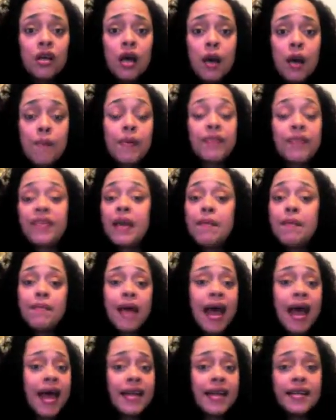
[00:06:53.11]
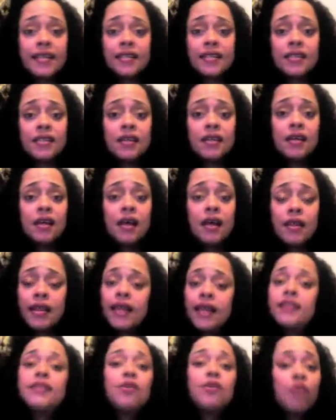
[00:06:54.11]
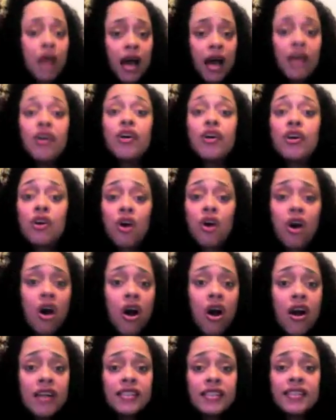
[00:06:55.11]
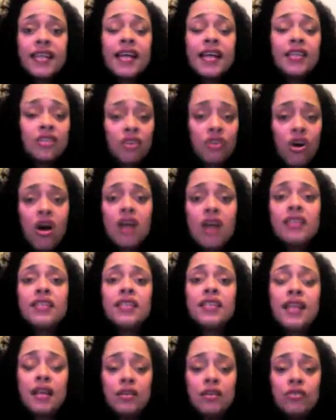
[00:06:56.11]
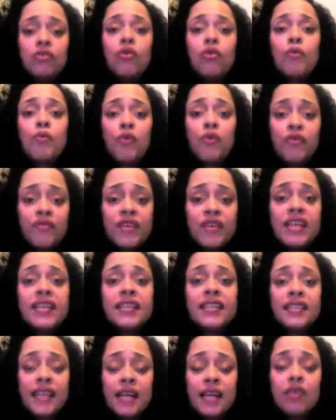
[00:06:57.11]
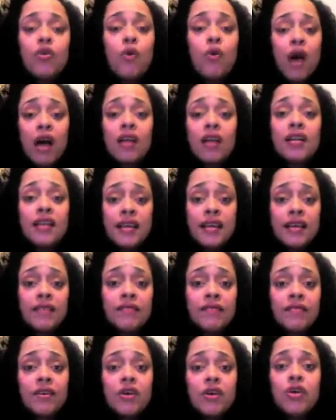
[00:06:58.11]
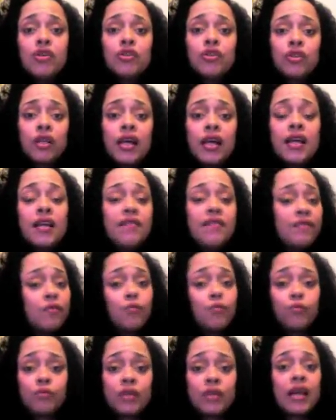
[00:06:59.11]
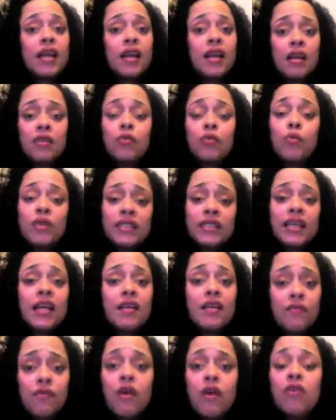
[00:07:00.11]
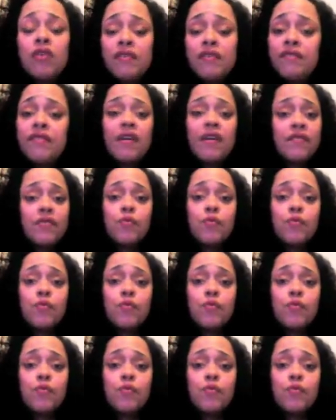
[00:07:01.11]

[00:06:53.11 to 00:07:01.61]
But they manage. They still got good cars and nice cars. And they, Puerto Ricans, they know how to live. So they live the ones that live well live very